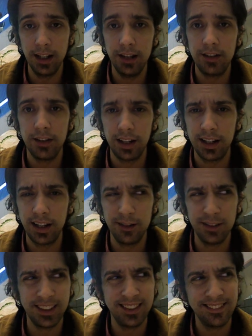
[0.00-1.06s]
It's like kind
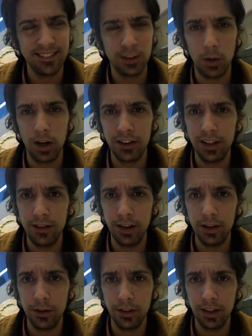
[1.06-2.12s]
of like a
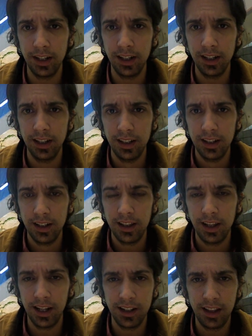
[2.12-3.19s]
quasi-invite only
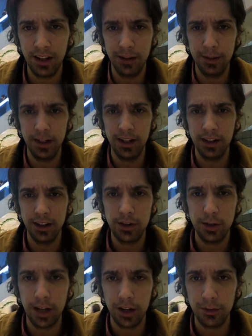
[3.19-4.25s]
thing, and they limited it like
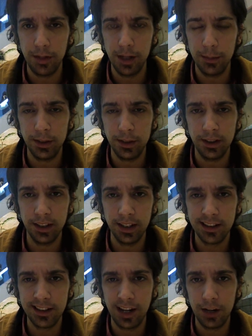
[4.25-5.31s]
two thousand people.
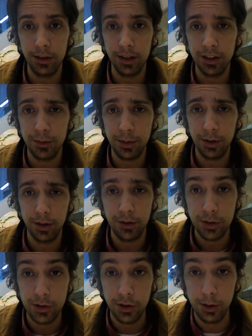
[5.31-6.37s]
That's not really in the spirit of
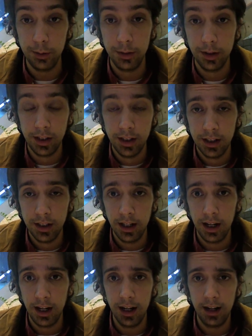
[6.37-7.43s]
YouTube,
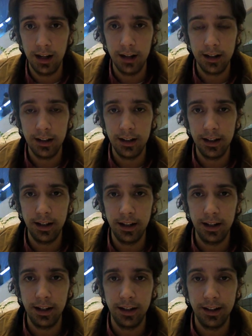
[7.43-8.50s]
uh,
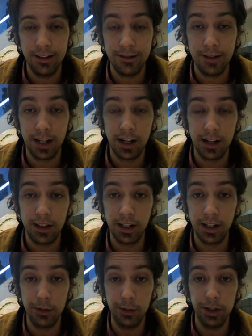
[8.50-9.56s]
and I kind of
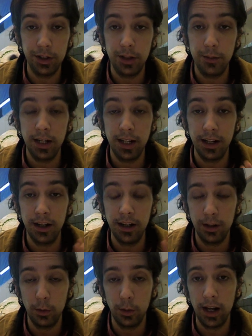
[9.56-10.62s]
think it really should be
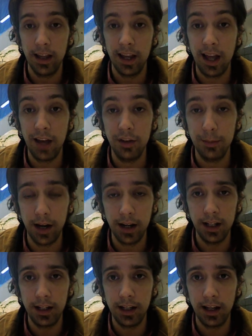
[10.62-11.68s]
a way that
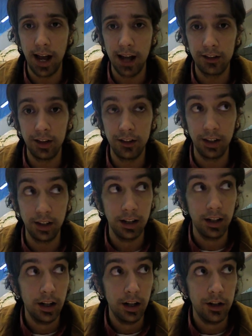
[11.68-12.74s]
everybody can access it,
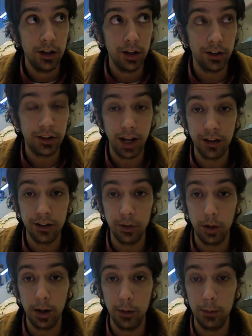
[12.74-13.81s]
just as the
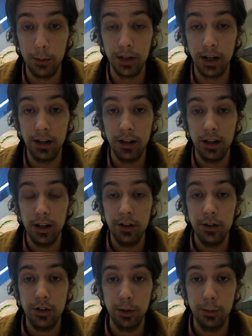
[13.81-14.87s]
website
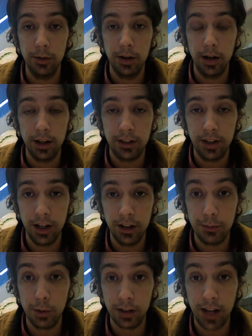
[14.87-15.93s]
YouTube uh,
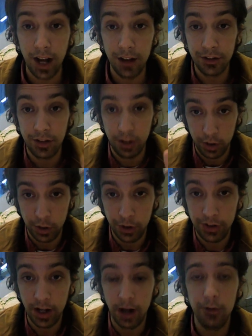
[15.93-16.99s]
says, broadcast
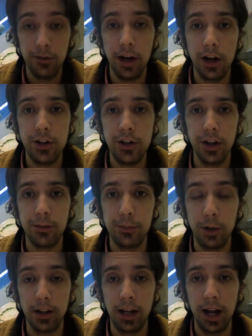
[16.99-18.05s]
yourself, not just
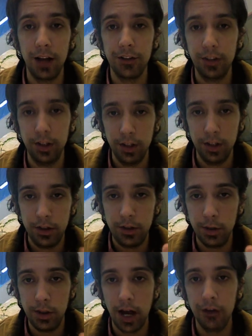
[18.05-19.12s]
broadcast
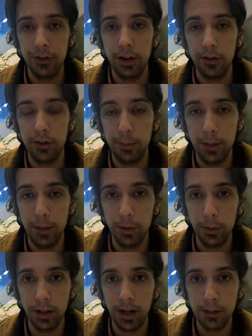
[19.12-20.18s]
two thousand of the people
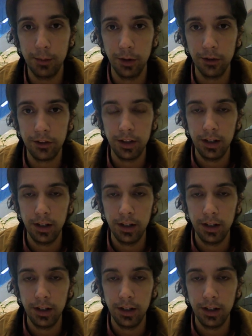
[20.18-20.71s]
we like most.